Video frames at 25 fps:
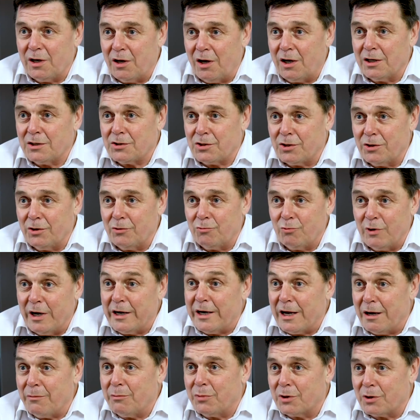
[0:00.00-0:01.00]
likes a
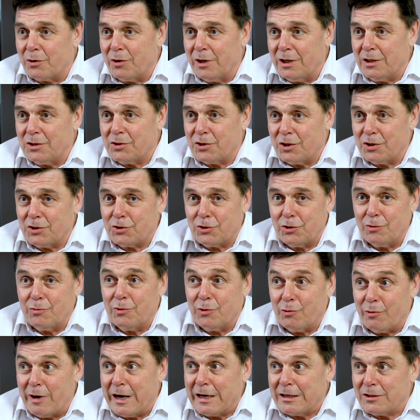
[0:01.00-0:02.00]
red, amber, green system,
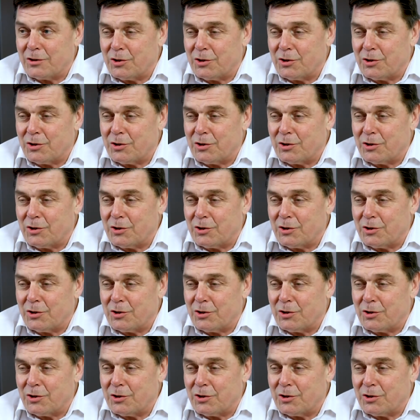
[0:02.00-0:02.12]
the RAG